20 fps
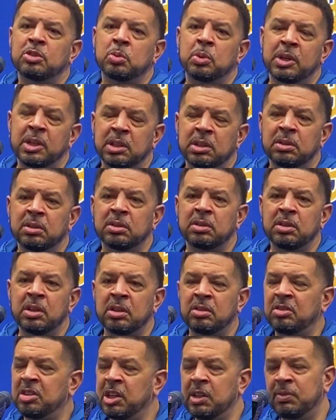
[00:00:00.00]
when a
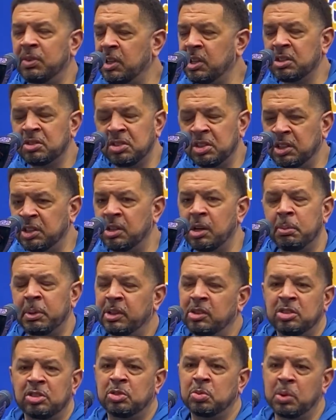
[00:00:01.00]
TV is here. I mean,
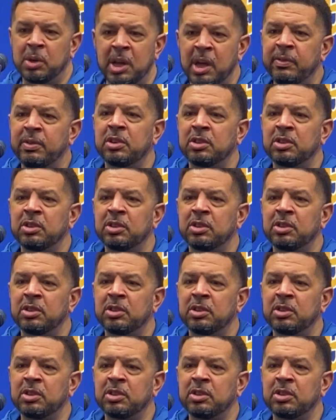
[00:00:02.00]
just whatever.